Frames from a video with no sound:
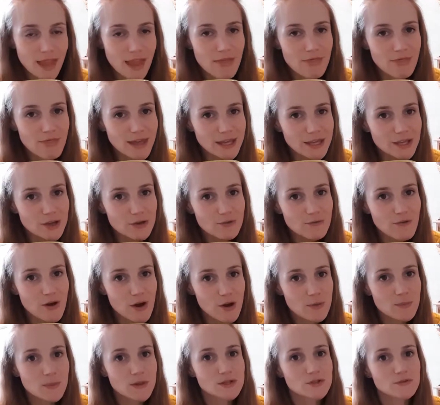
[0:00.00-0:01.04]
thank you
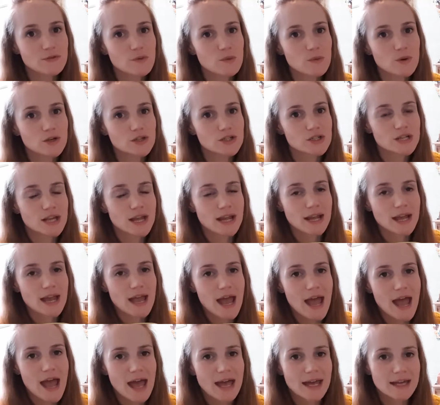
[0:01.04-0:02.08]
very much for watching,
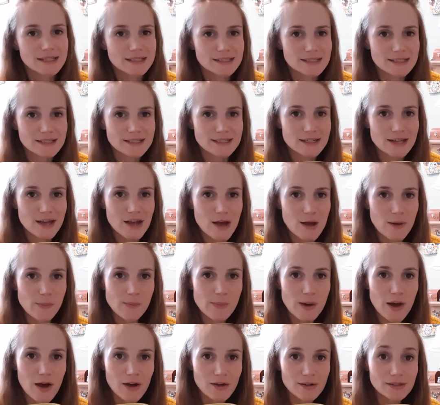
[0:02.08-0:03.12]
and
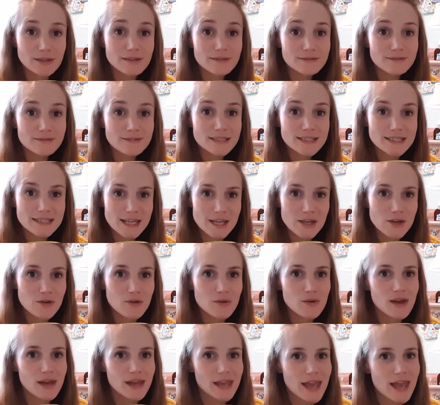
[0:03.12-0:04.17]
I'll see you
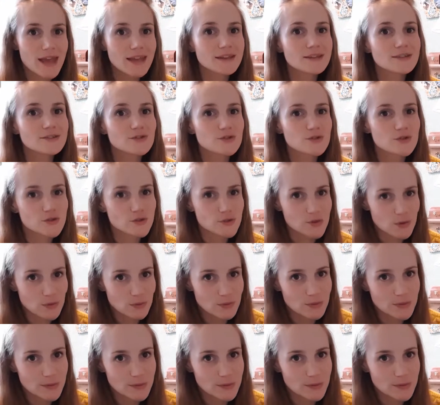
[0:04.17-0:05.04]
again soon.